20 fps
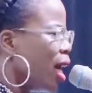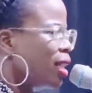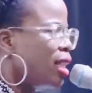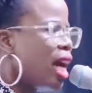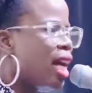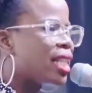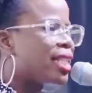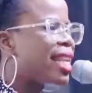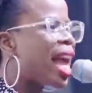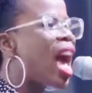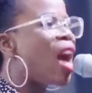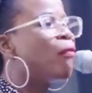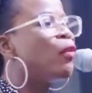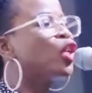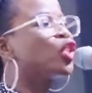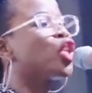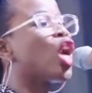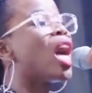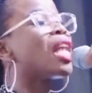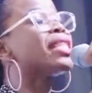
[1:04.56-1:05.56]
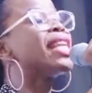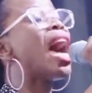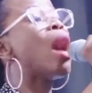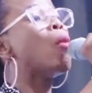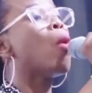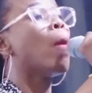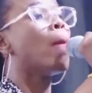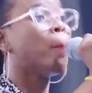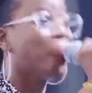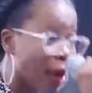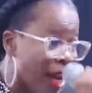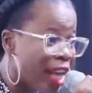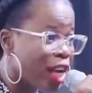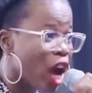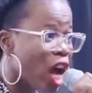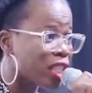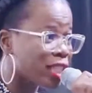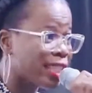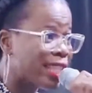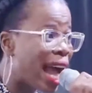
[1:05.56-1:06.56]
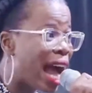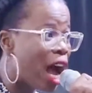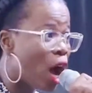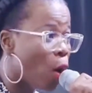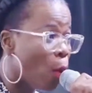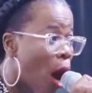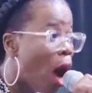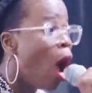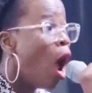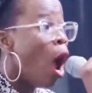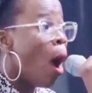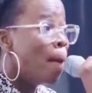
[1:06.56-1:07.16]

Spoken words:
The devil thought that will bring us down,